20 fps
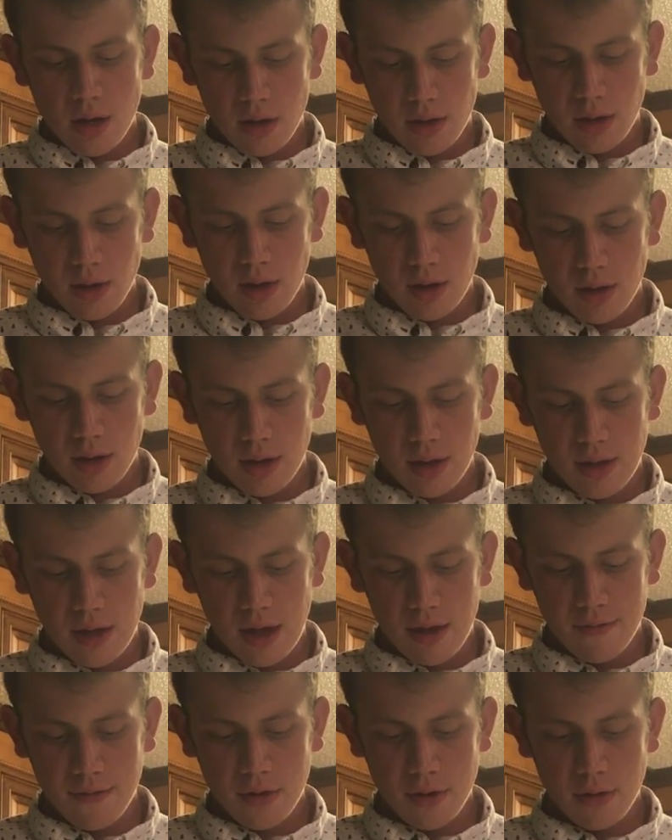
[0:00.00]
Clearly,
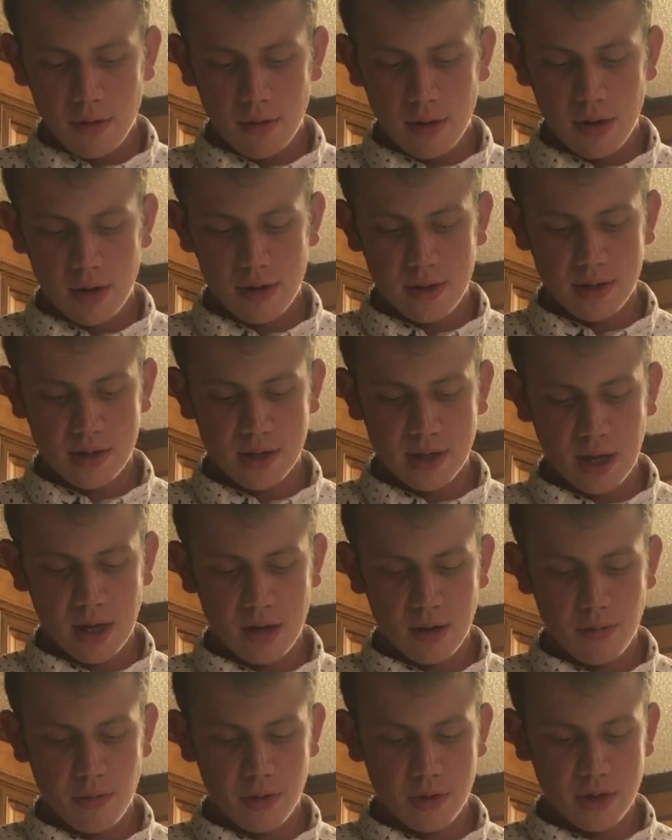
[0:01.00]
they view the
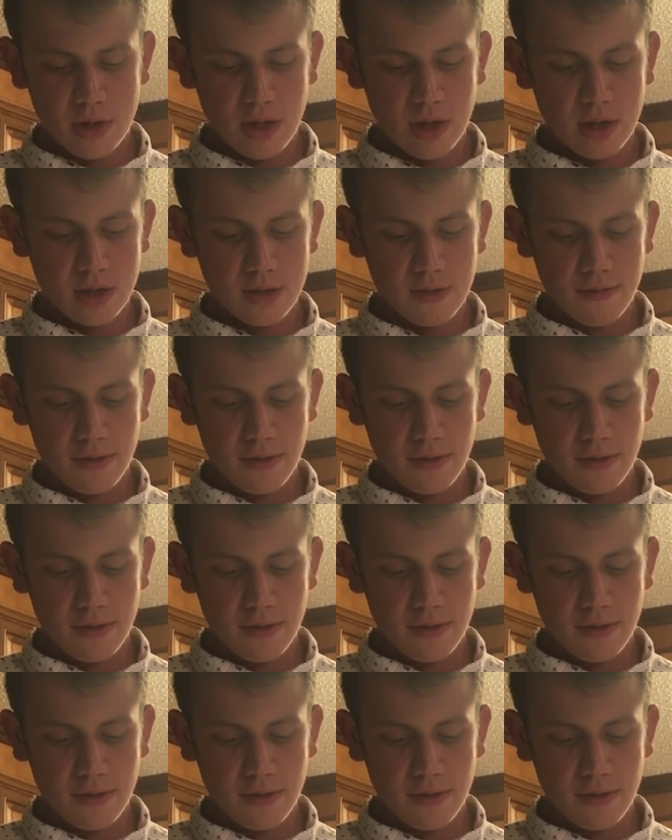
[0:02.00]
standard proceedings